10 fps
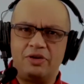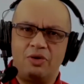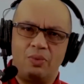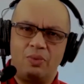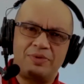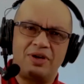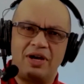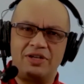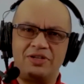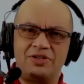you've got
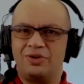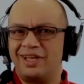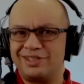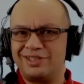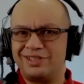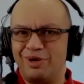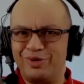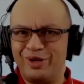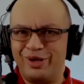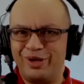websites, you've got
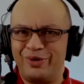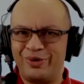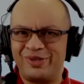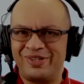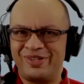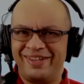testimonials,